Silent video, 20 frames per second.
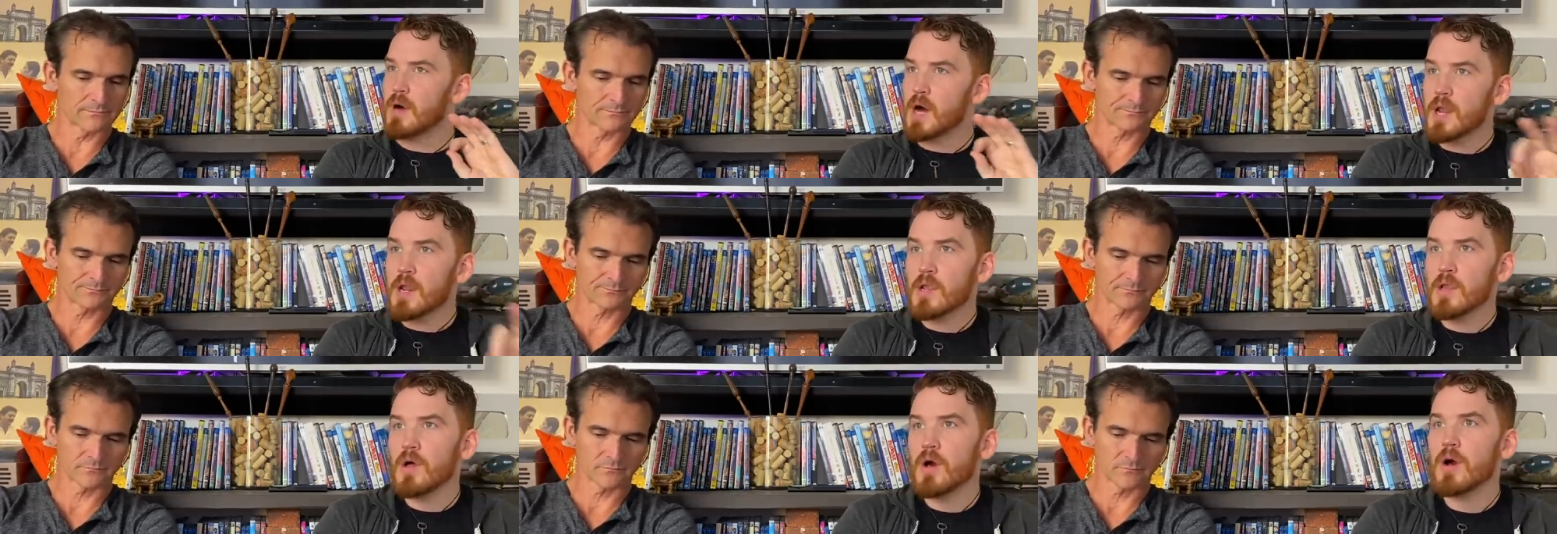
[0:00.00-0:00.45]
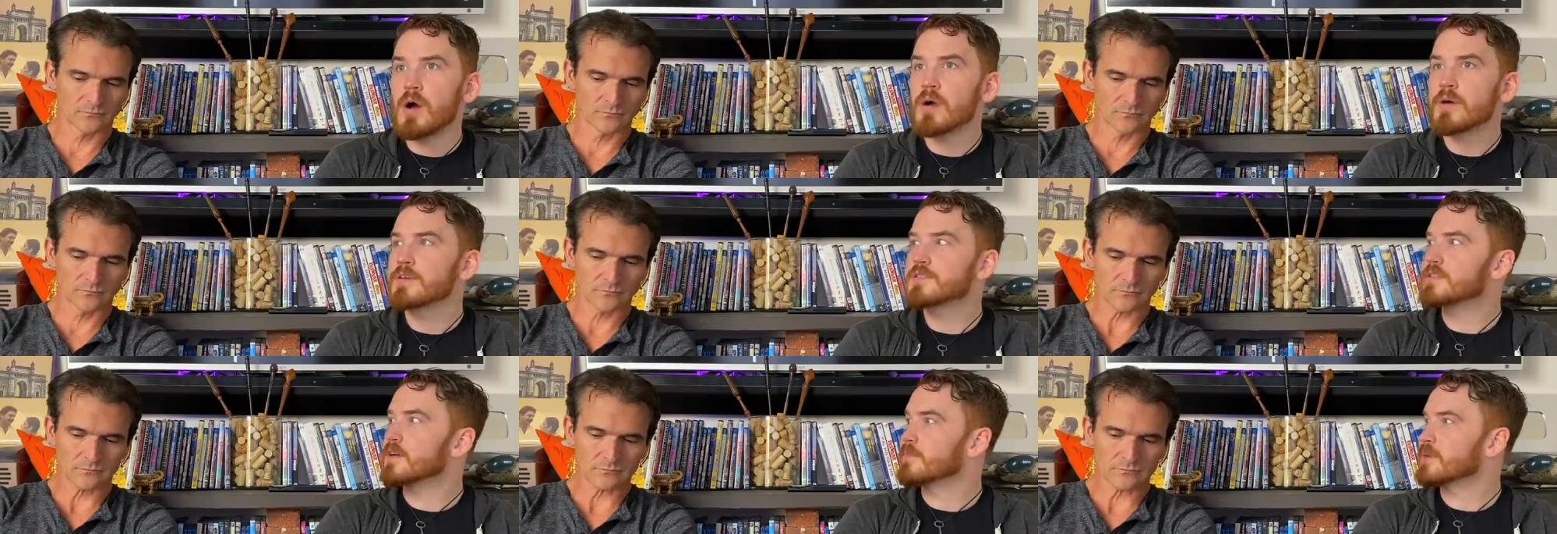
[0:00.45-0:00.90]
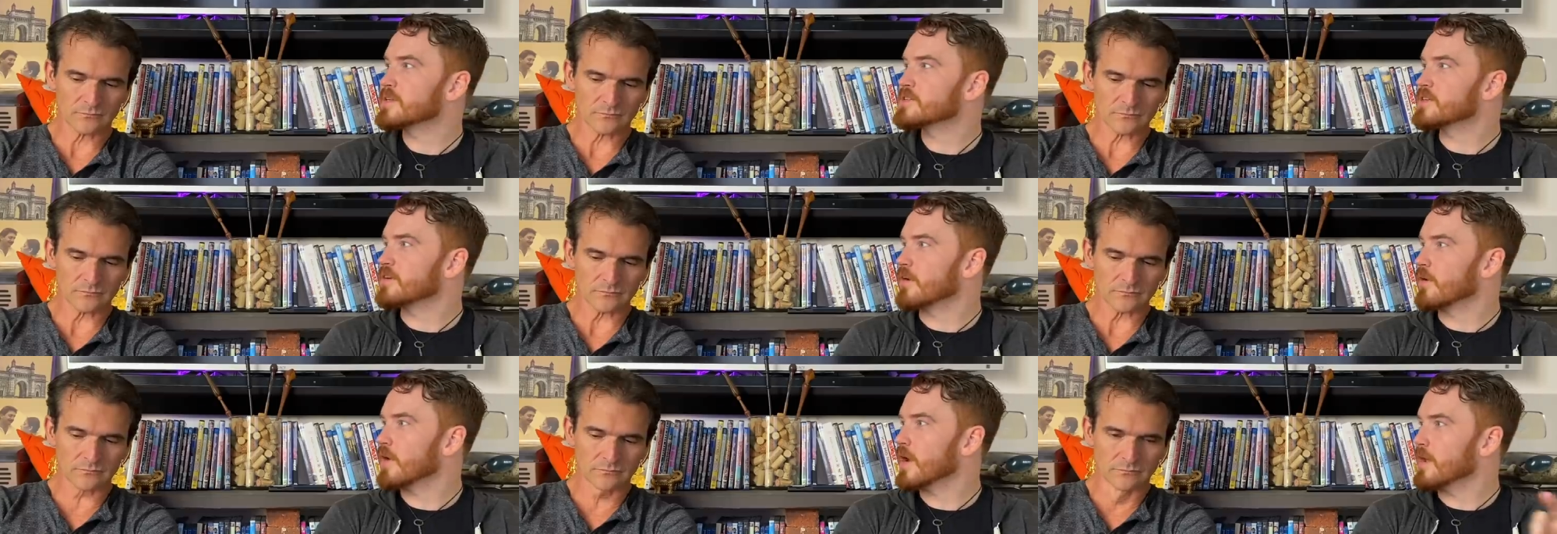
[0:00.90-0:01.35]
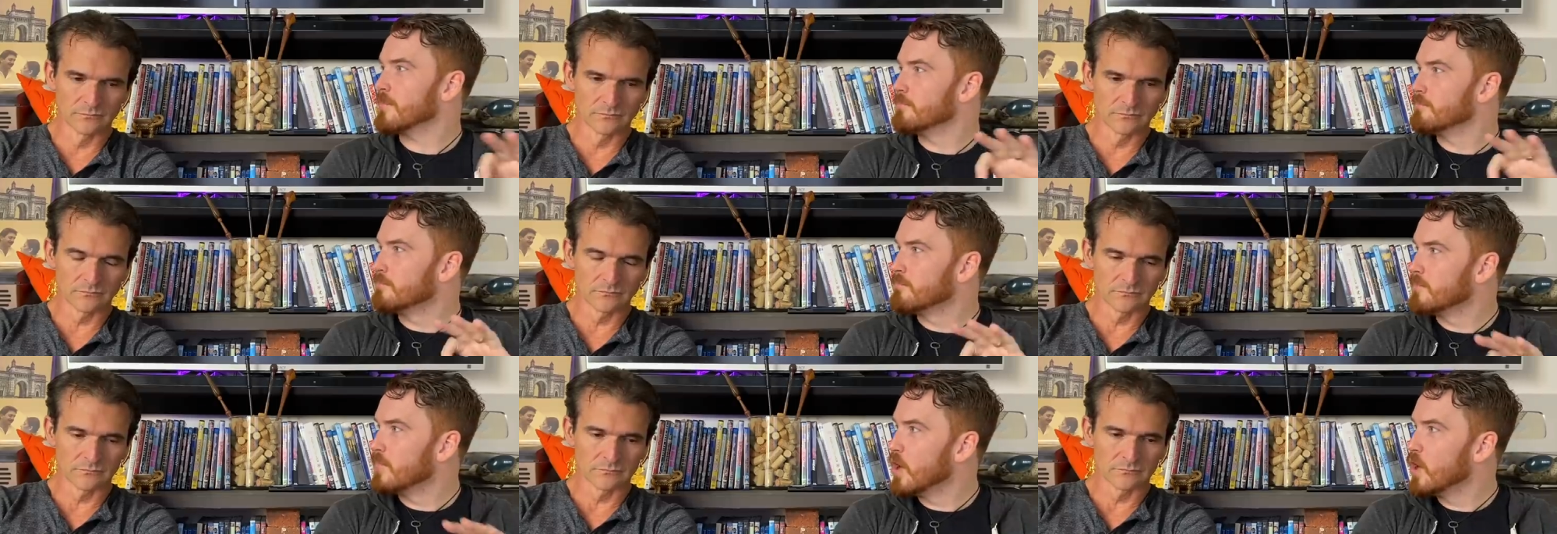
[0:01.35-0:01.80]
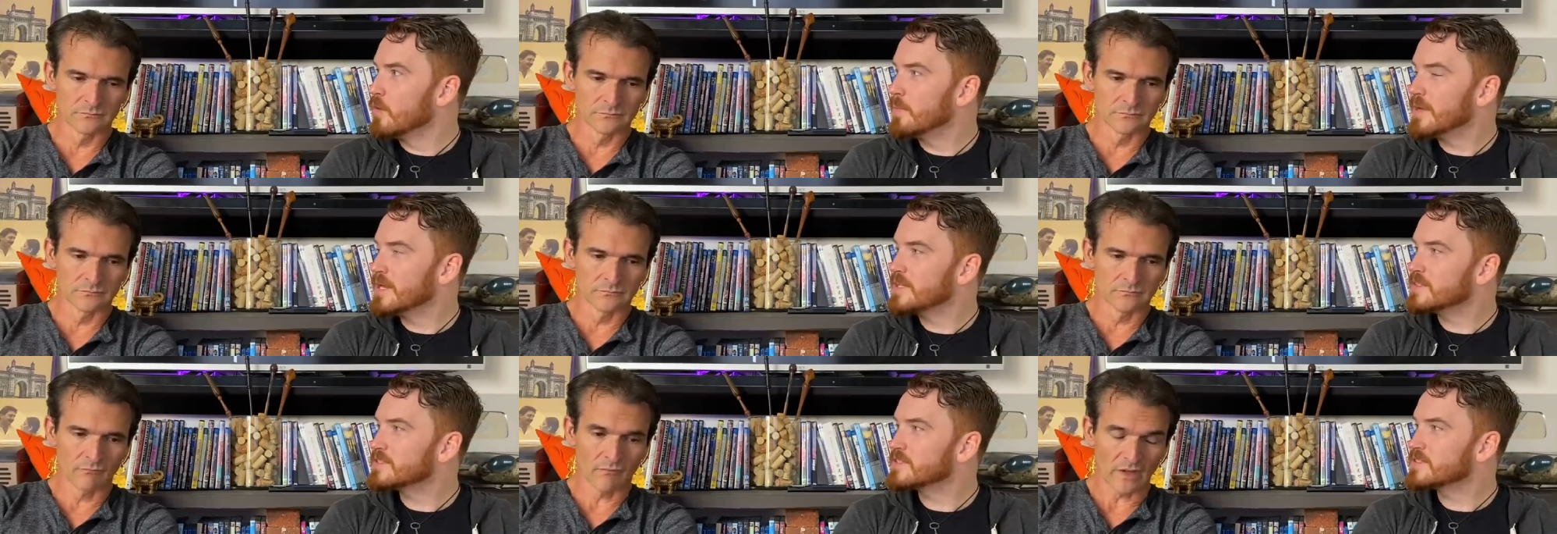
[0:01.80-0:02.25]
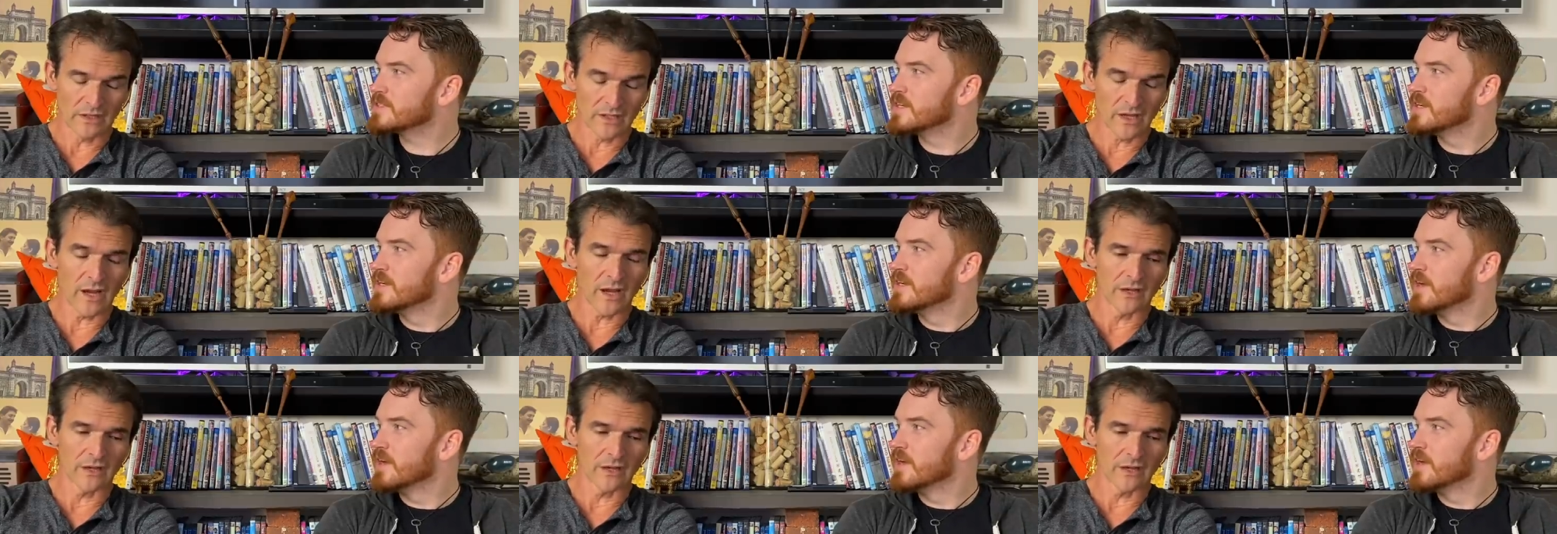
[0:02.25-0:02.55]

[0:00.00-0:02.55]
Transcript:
Speaker 1: monologues, a bunch of great moments.